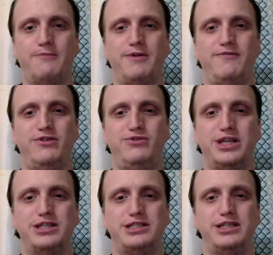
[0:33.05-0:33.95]
If you
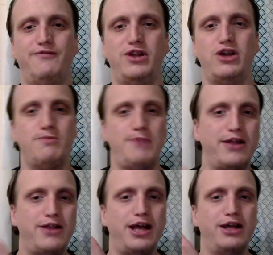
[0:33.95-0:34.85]
didn't see the video
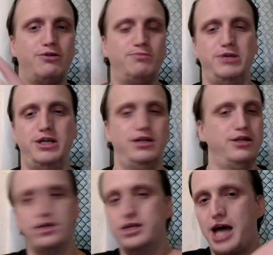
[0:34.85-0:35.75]
about that, it'll
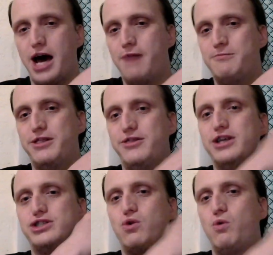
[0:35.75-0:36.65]
be up in
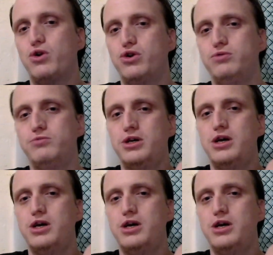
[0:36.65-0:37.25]
this corner.